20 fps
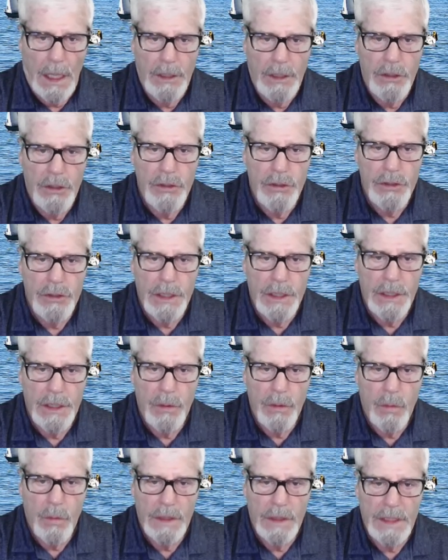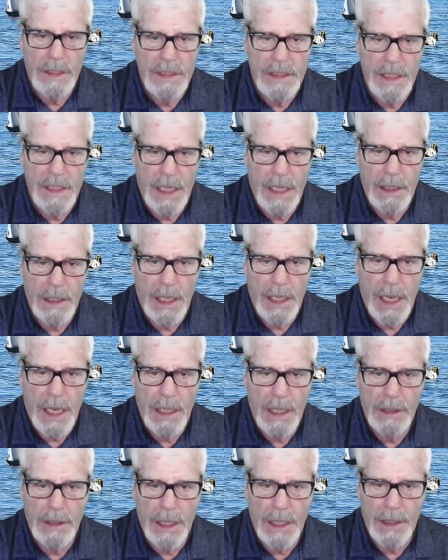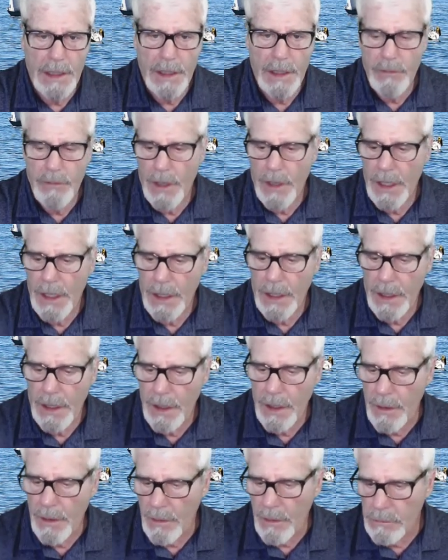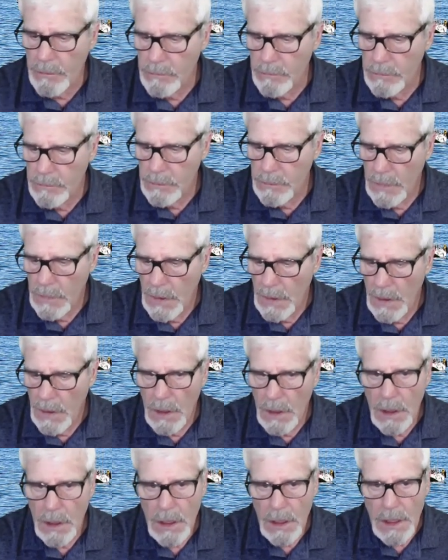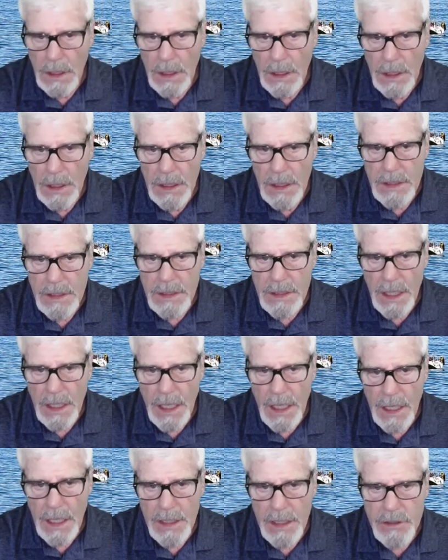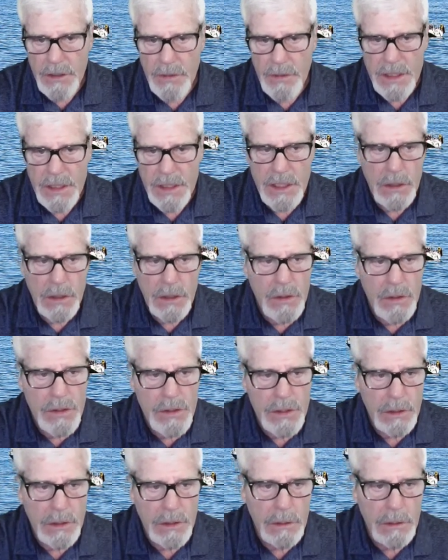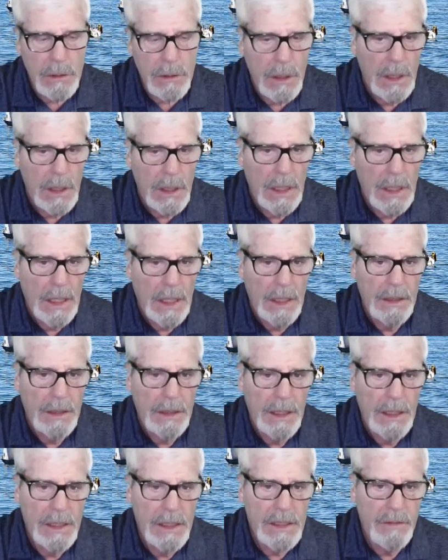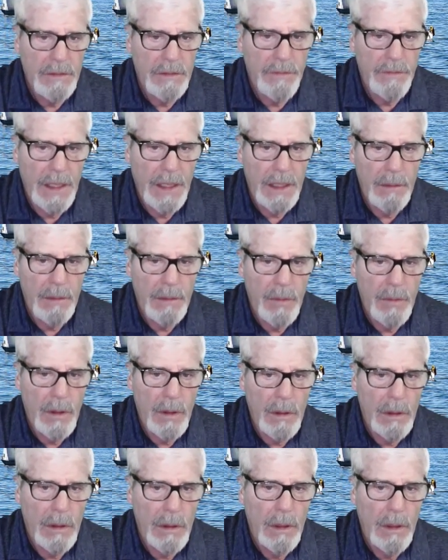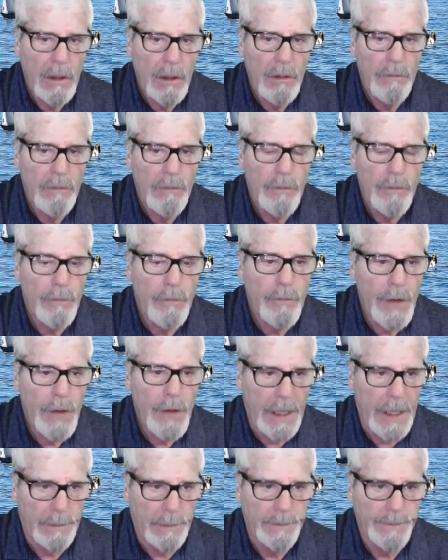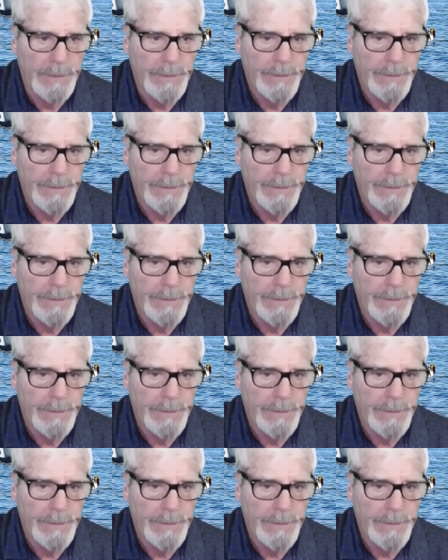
And usually the one that's highlighted right here is the highest resolution that is available for free.